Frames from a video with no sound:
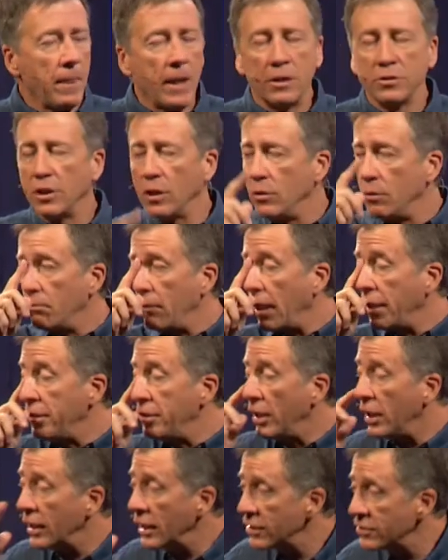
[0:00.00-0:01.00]
So my
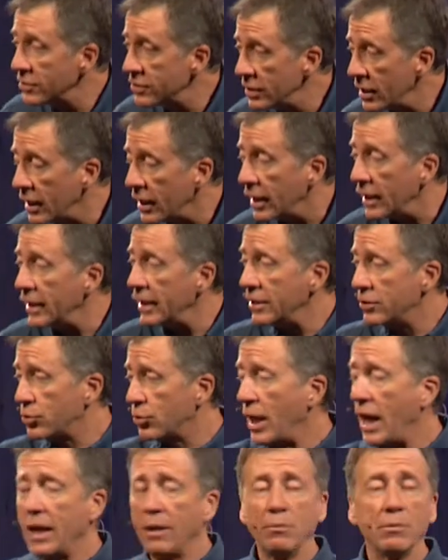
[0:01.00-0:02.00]
youngest son is
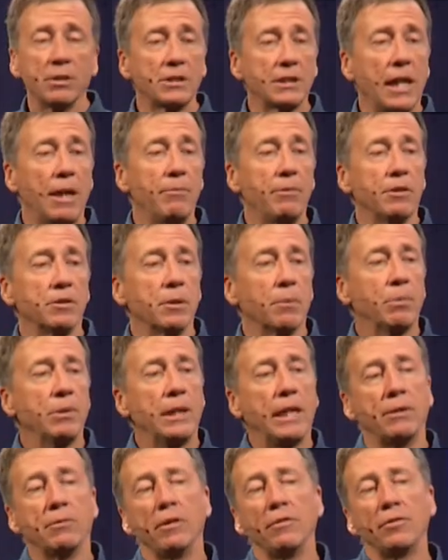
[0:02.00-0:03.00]
riding beside me on the
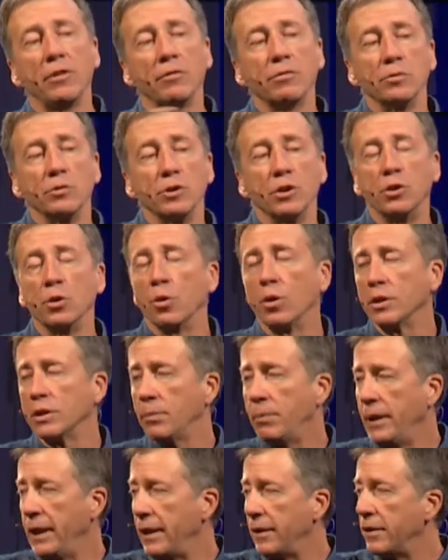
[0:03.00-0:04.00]
plane. We flew from New York to
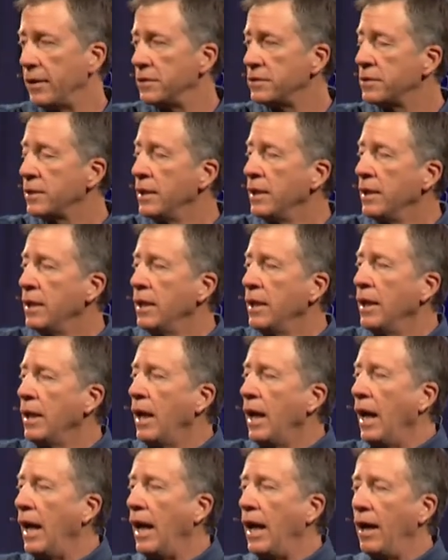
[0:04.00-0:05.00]
Paris,
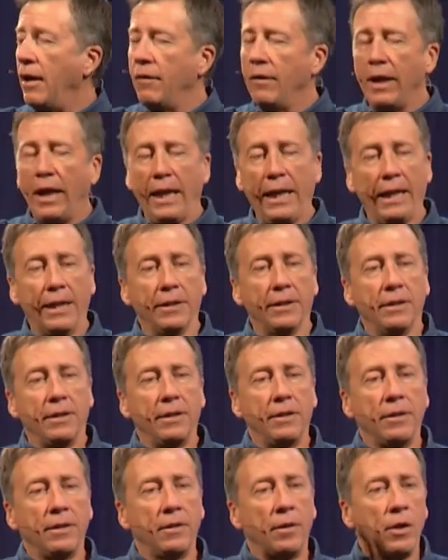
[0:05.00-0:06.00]
uh, and
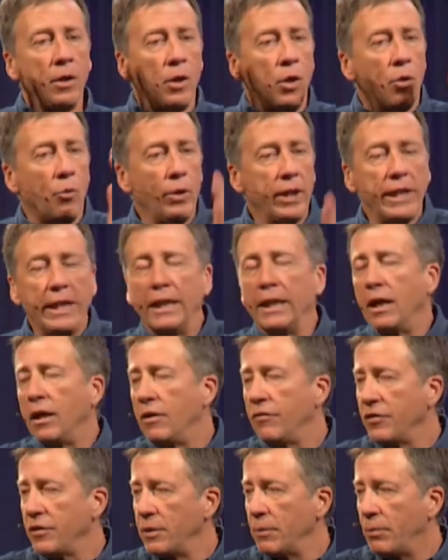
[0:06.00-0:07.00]
we get
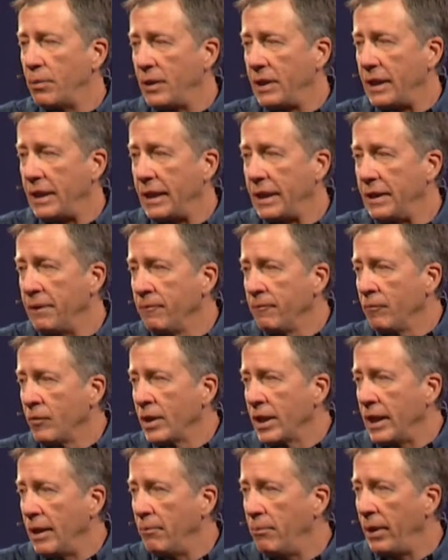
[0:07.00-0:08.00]
off of the plane
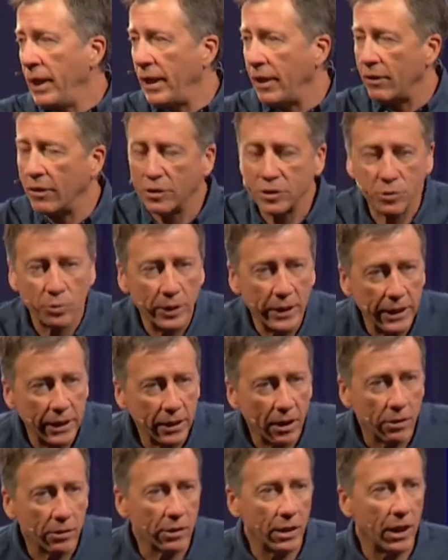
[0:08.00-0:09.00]
in Paris. We get
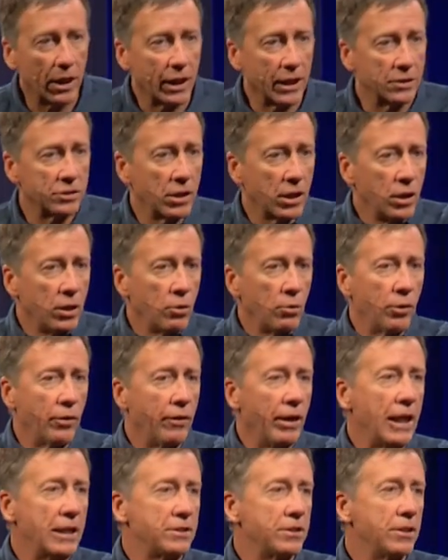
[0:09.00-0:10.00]
our luggage. We go
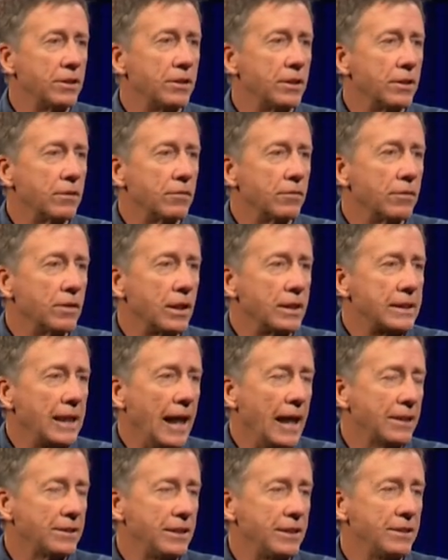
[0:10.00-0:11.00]
out to the
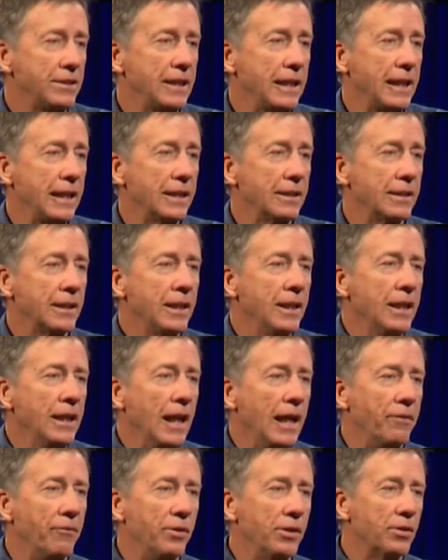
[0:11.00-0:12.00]
taxi stand,
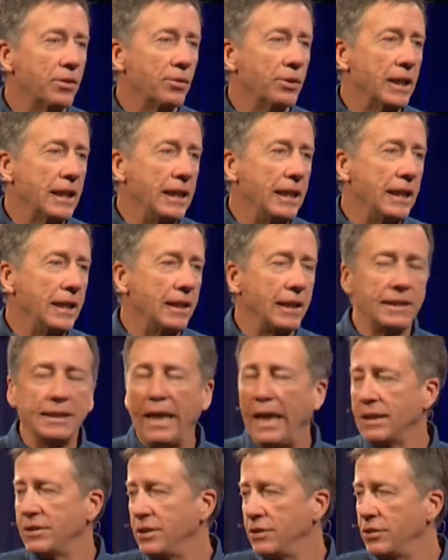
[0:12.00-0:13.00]
and we are going to get a
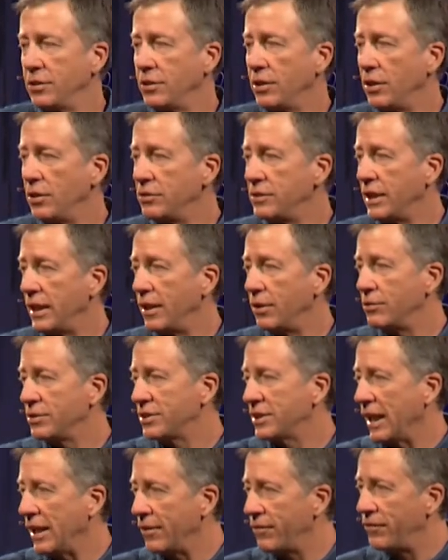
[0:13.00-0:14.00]
taxi to the hotel, which
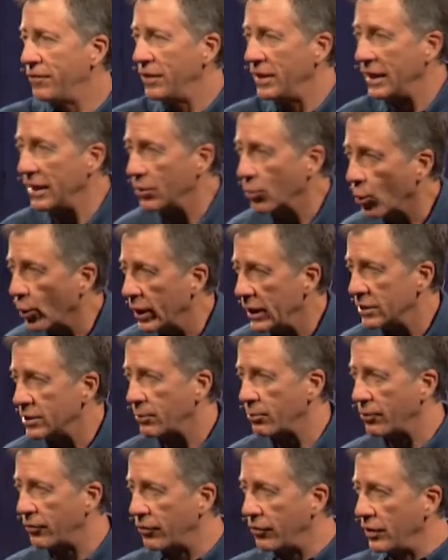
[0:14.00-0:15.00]
is kind of funny. Lori ends
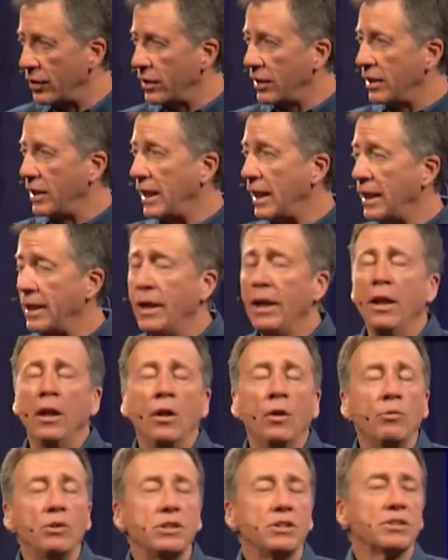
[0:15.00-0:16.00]
up the front of the line,
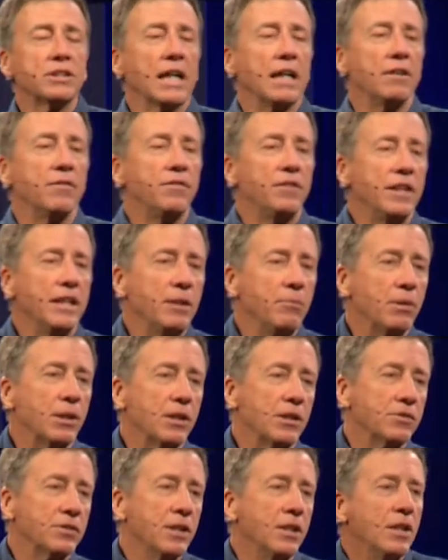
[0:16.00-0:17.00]
which is kind of funny
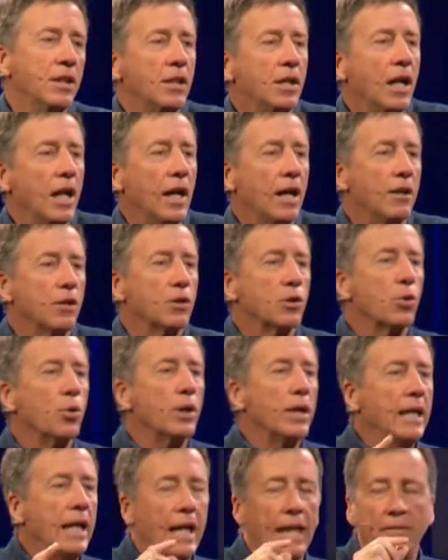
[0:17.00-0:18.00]
because uh,
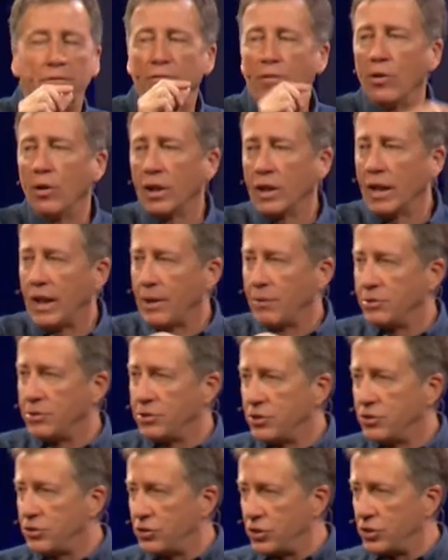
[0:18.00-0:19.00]
Lori and foreign
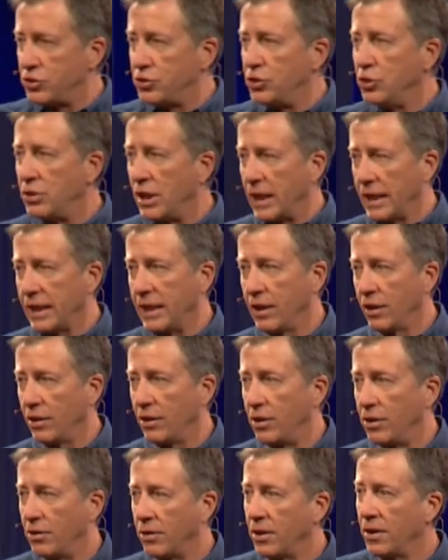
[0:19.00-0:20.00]
languages just do not get
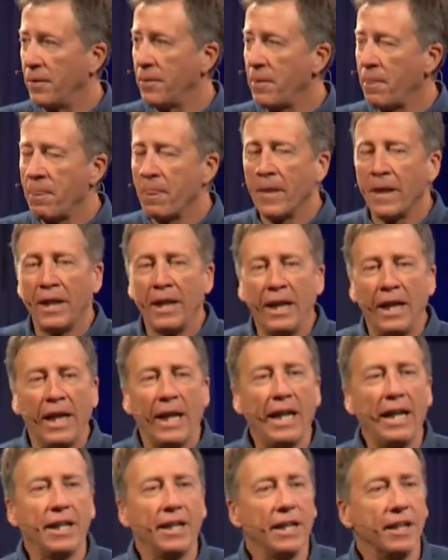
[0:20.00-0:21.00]
along.
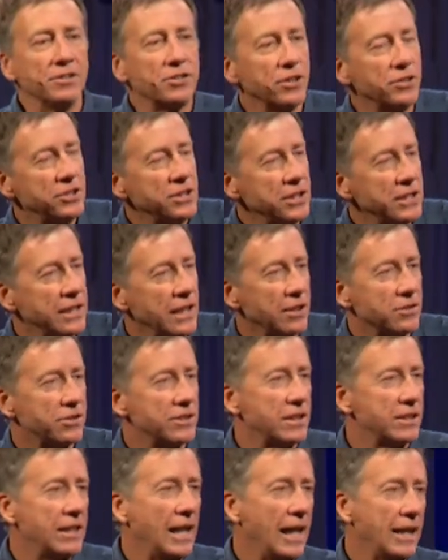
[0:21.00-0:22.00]
And uh, so she tells
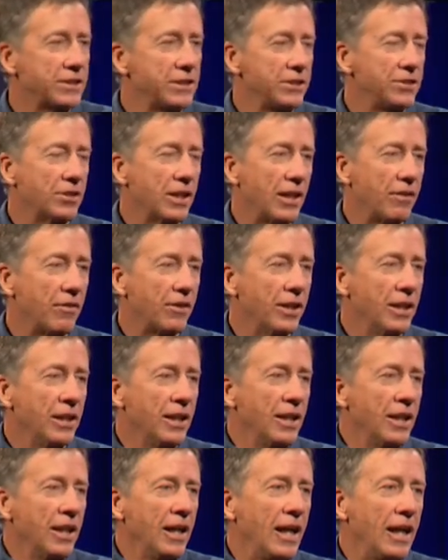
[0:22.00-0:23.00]
the taxi driver,
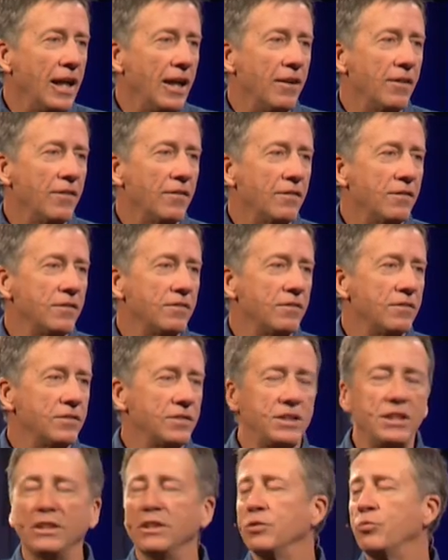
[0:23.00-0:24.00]
uh,
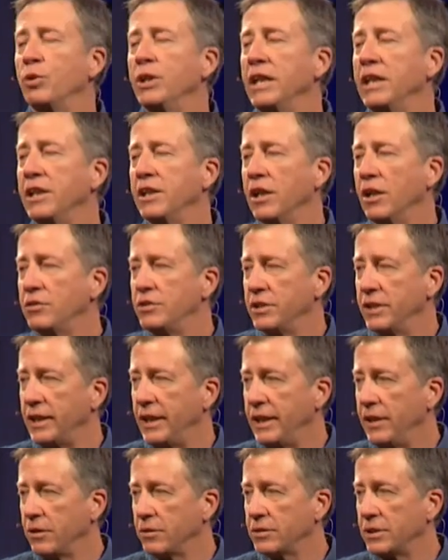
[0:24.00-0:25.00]
she says, we need to go to the
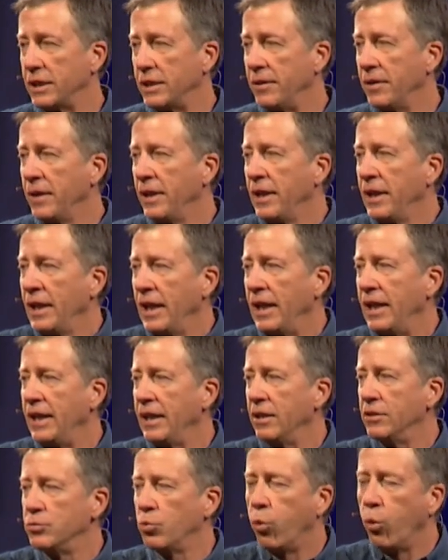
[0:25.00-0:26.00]
Hilton. And he
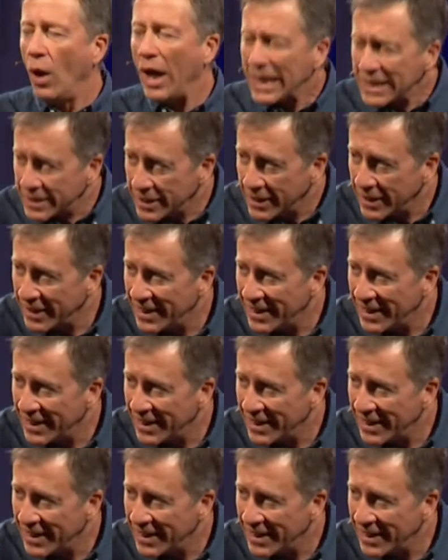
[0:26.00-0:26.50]
goes, what?